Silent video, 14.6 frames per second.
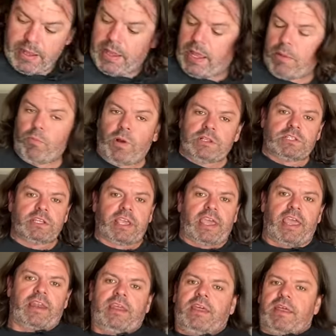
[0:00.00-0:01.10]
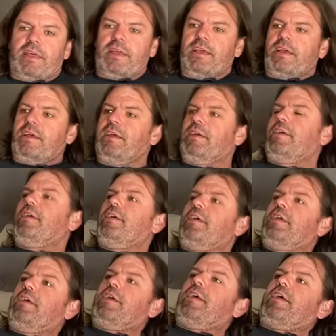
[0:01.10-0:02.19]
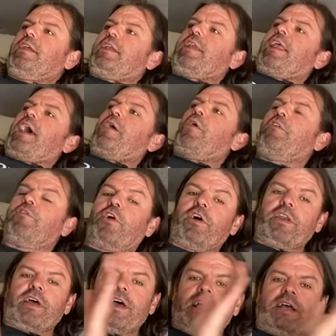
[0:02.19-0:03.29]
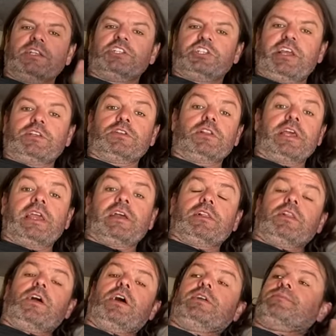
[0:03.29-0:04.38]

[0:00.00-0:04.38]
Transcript: And once again, now I've got a gentle incline.